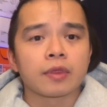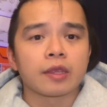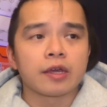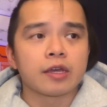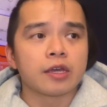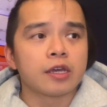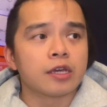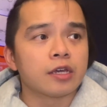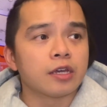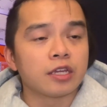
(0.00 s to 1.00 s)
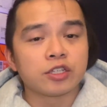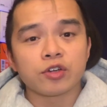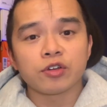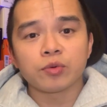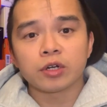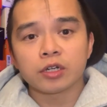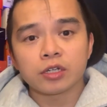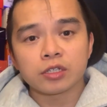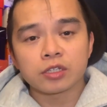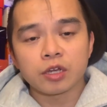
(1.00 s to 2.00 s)
Interior
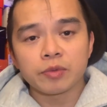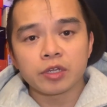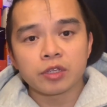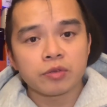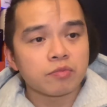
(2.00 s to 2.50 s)
wise, I mean,